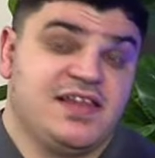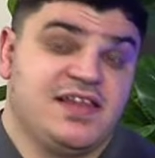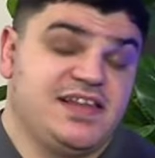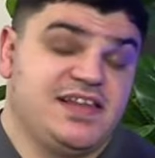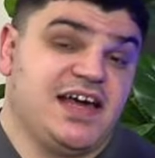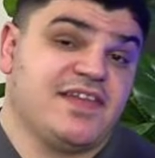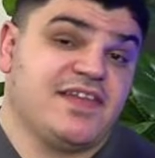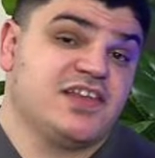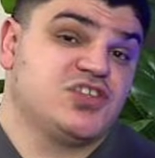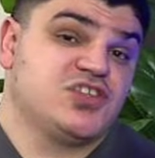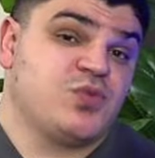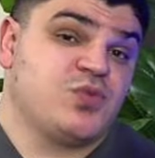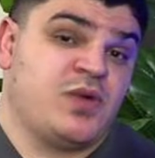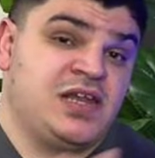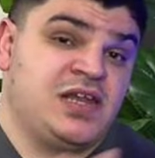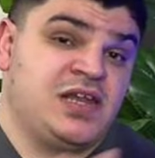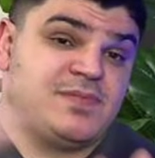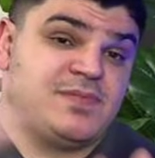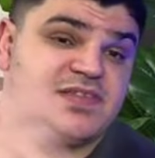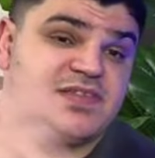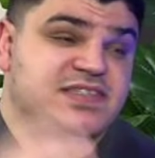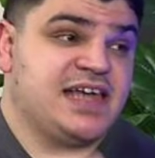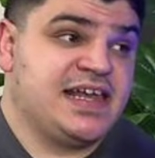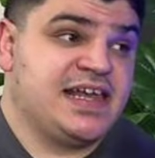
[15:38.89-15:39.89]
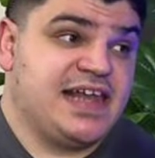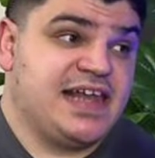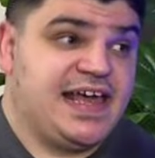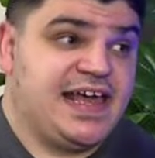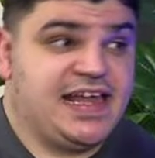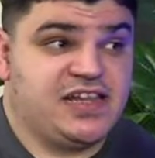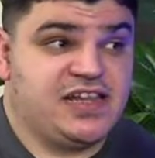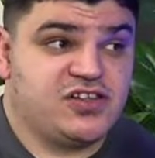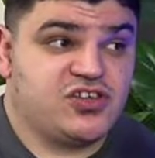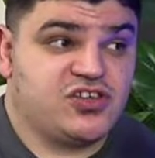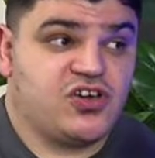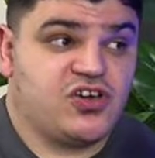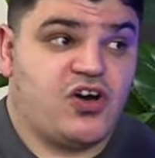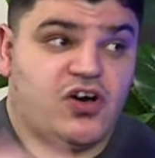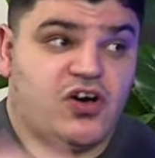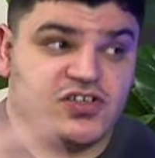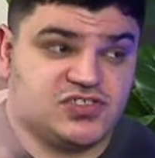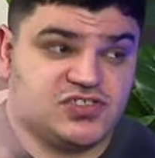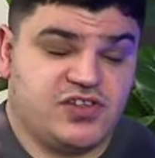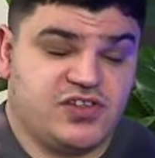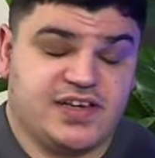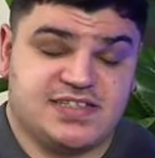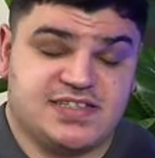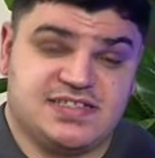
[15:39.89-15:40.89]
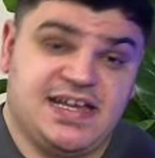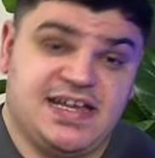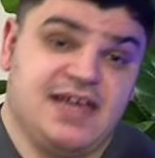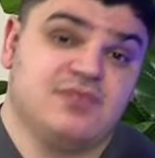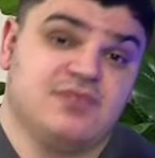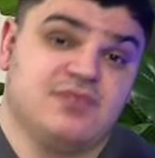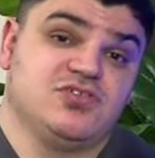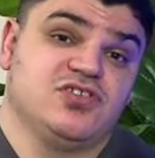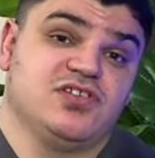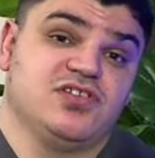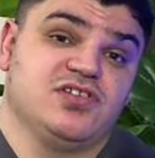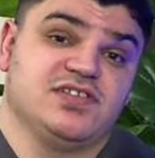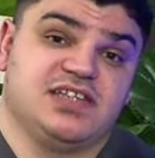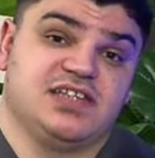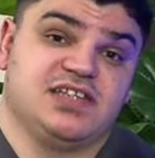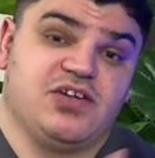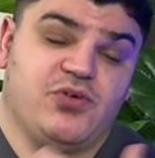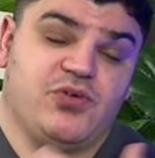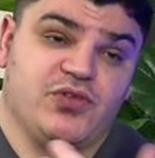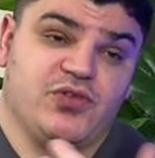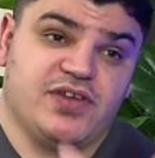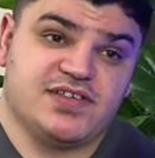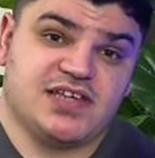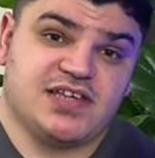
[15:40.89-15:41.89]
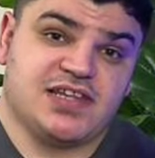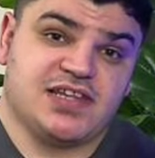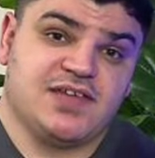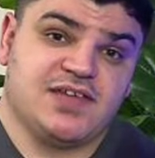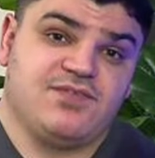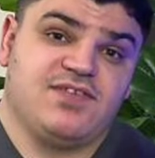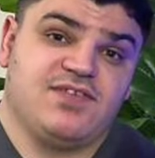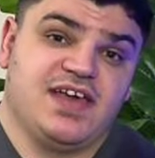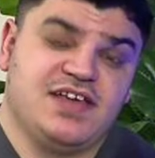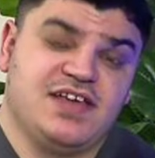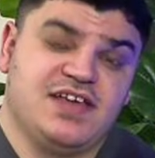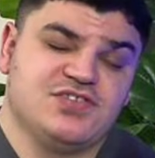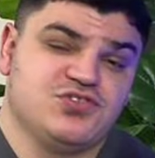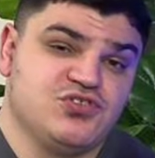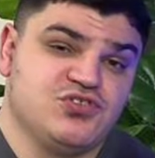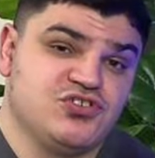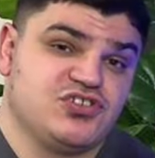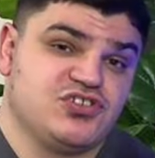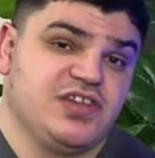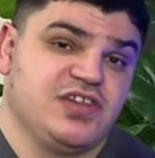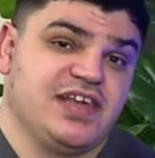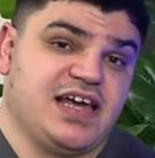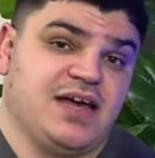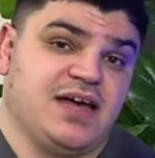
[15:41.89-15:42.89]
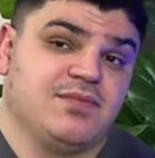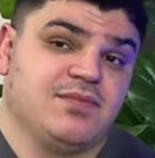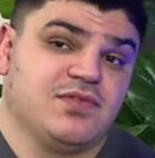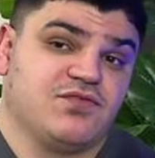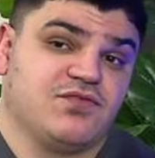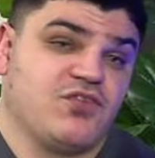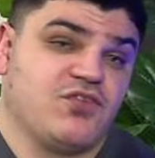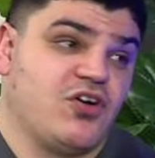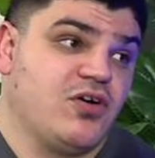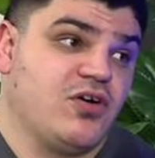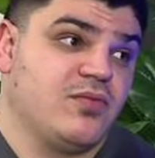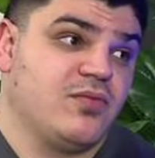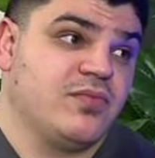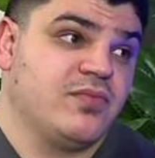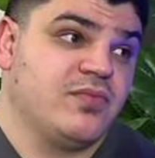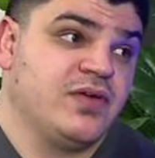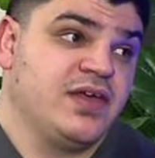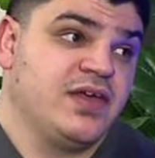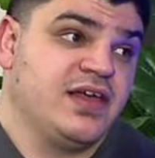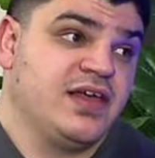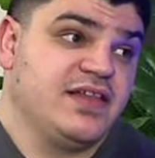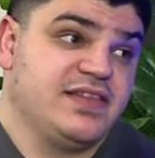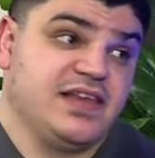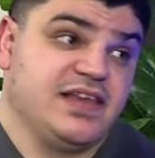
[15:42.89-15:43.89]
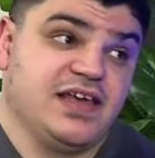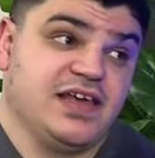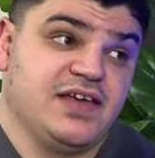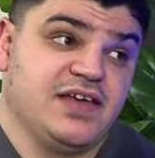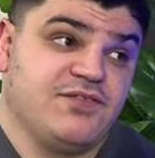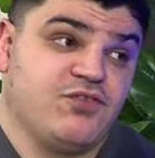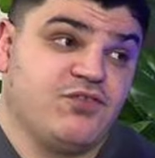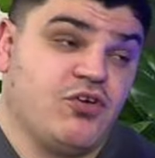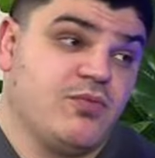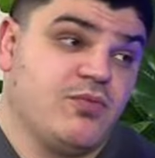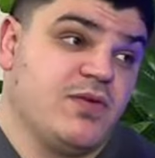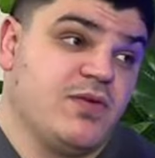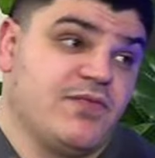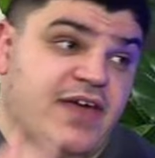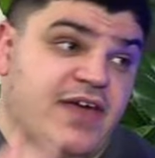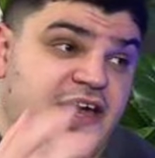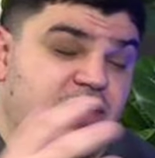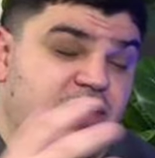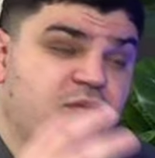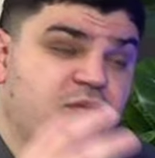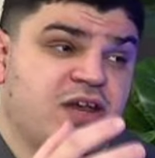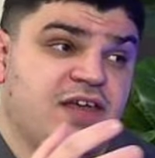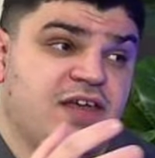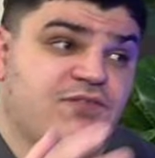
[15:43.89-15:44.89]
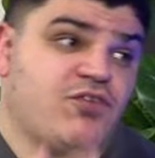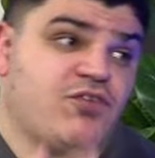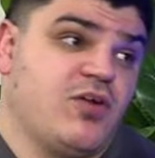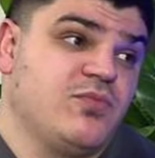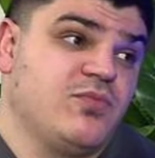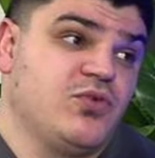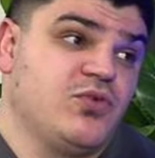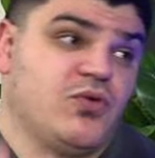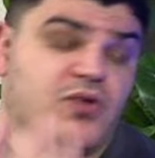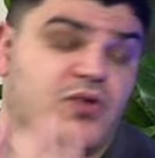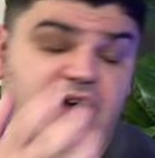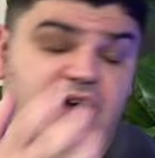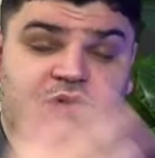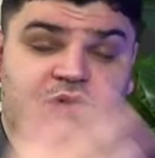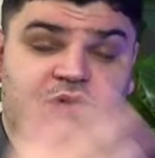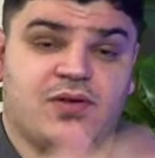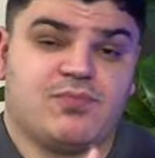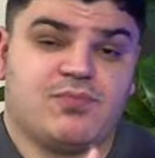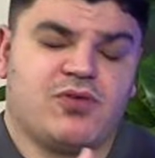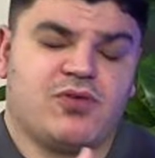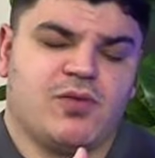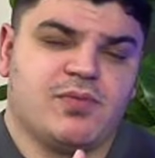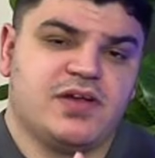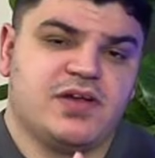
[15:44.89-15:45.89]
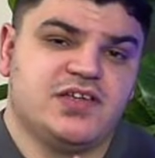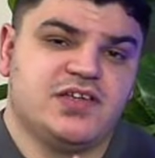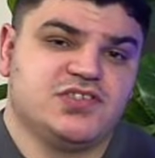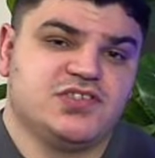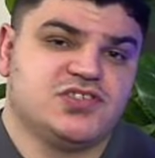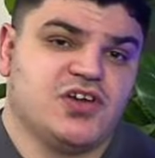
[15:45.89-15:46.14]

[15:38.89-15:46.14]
The other 20% and costs like stamp duties and all those other fees usually comes from the form of equity from your current property.